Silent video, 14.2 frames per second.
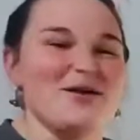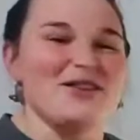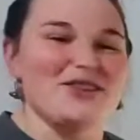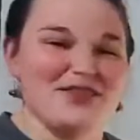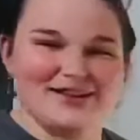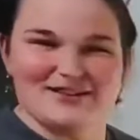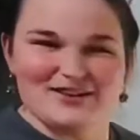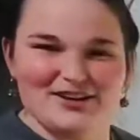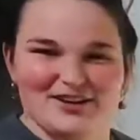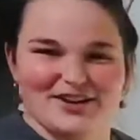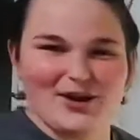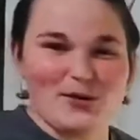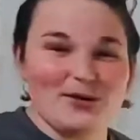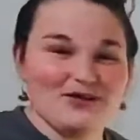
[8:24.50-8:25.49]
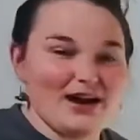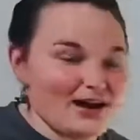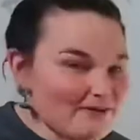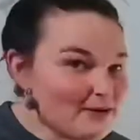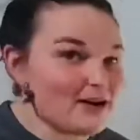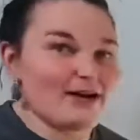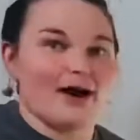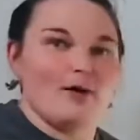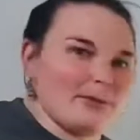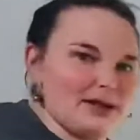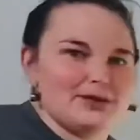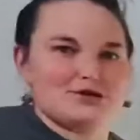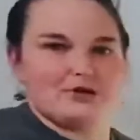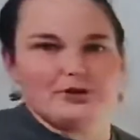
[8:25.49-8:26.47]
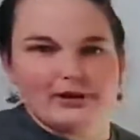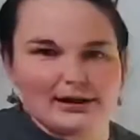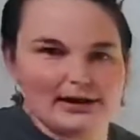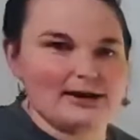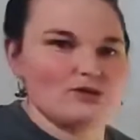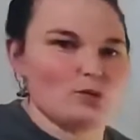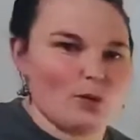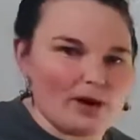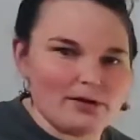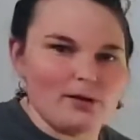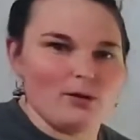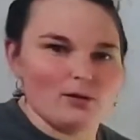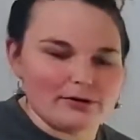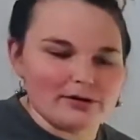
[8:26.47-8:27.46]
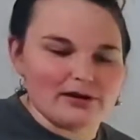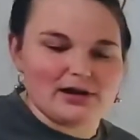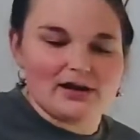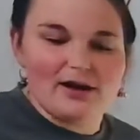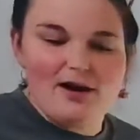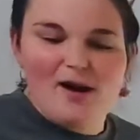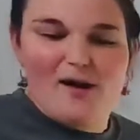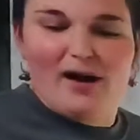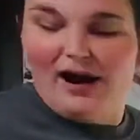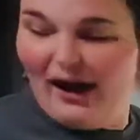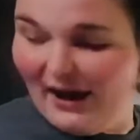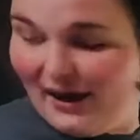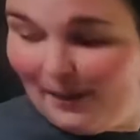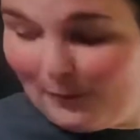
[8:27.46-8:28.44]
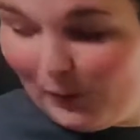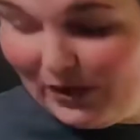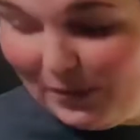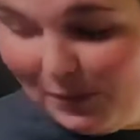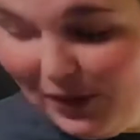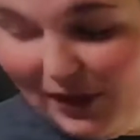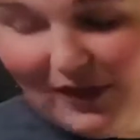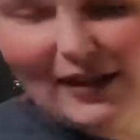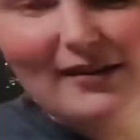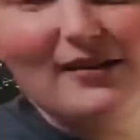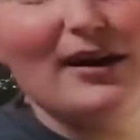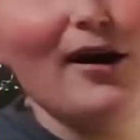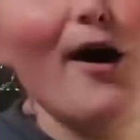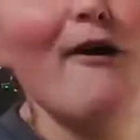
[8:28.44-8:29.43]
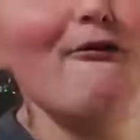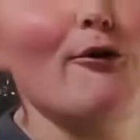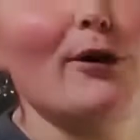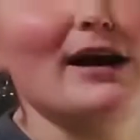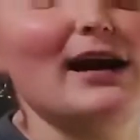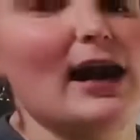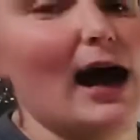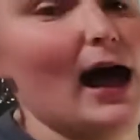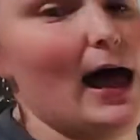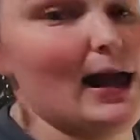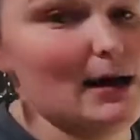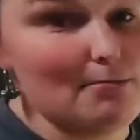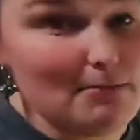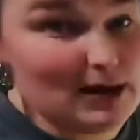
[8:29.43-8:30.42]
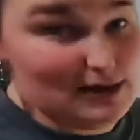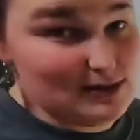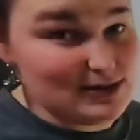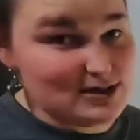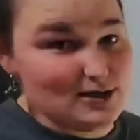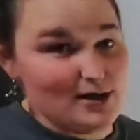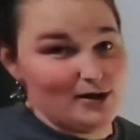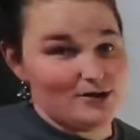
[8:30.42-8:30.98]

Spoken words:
These are gonna go in the oven, and I'll make sure he gets 1 whole cookie. And I'm going to put these in for 9 minutes.